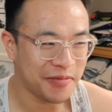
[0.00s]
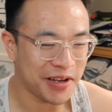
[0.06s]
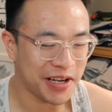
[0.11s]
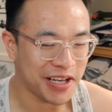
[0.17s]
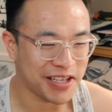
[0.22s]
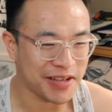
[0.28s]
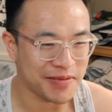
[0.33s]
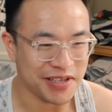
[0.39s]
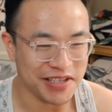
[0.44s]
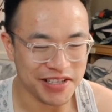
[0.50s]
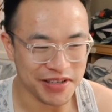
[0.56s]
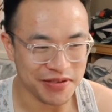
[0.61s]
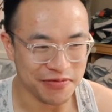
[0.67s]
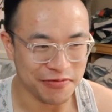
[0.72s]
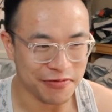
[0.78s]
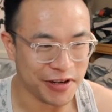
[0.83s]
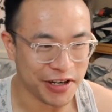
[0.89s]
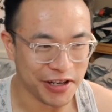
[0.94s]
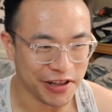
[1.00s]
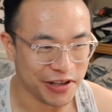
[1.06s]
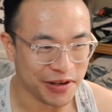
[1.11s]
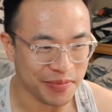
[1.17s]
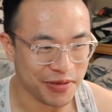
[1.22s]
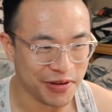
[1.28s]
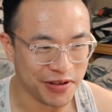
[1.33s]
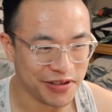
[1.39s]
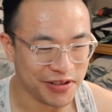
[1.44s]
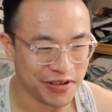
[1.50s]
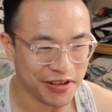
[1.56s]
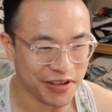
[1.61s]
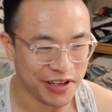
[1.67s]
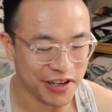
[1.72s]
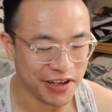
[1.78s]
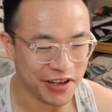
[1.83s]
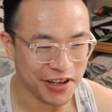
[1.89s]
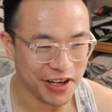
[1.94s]
because I'm just some regular person
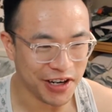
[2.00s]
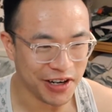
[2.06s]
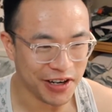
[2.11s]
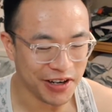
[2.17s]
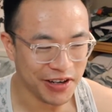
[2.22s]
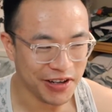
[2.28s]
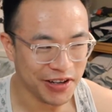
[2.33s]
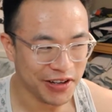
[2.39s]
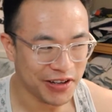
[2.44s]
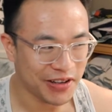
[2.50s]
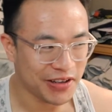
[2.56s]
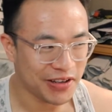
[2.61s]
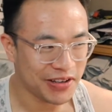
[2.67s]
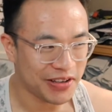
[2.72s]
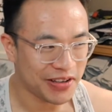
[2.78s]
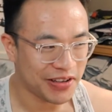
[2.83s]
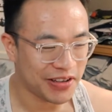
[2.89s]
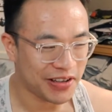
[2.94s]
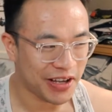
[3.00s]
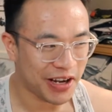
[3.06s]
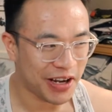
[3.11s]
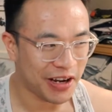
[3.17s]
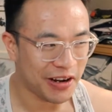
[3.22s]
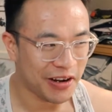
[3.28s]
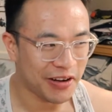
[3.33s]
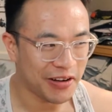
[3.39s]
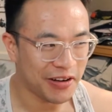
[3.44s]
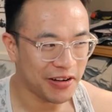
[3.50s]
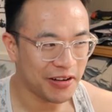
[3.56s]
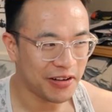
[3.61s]
on the internet saying